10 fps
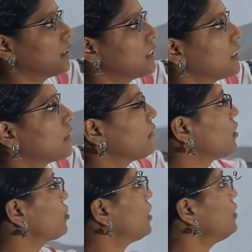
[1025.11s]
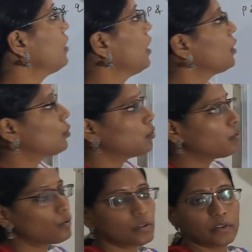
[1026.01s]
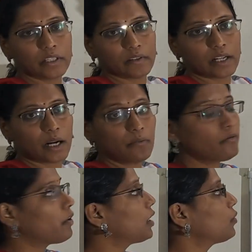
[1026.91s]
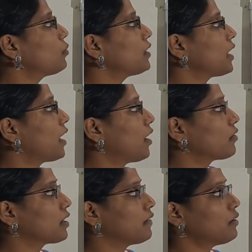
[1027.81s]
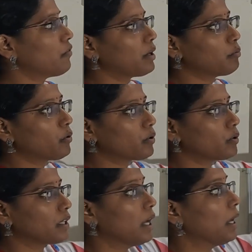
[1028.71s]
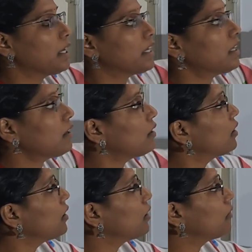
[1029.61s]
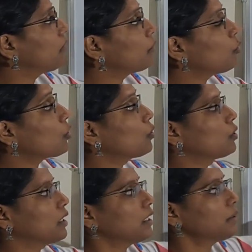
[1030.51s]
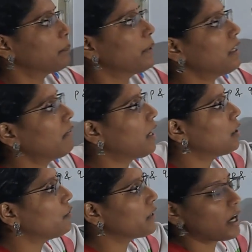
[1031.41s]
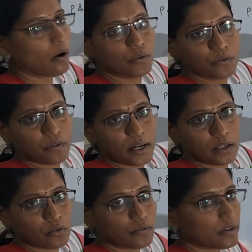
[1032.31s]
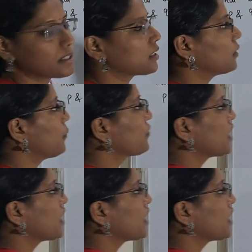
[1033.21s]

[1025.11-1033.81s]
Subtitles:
This equation, 2 roots it will come. One root they have given, one more root. Here, one more root not. P value we have to find out first.